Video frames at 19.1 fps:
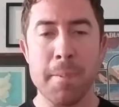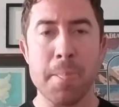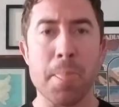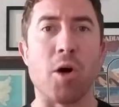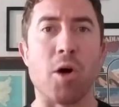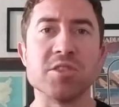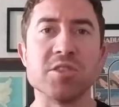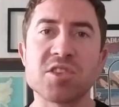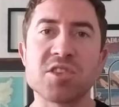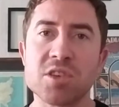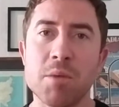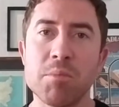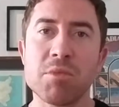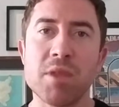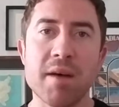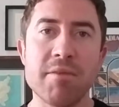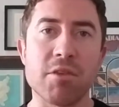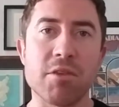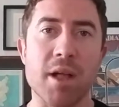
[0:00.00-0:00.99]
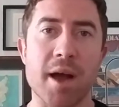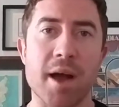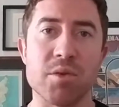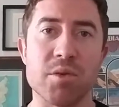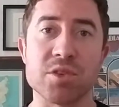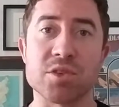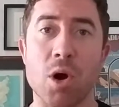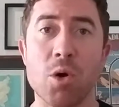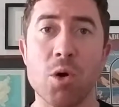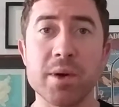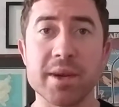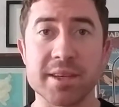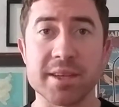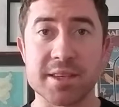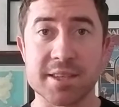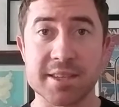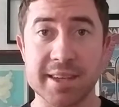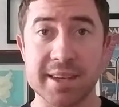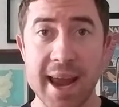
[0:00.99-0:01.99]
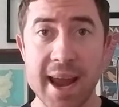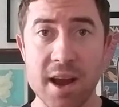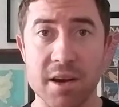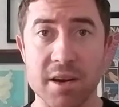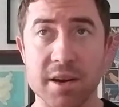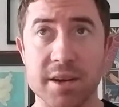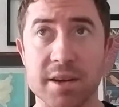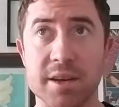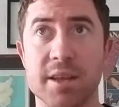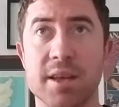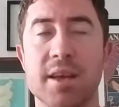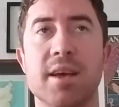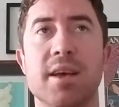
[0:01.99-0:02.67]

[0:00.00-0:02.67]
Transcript: On some level, I was always scared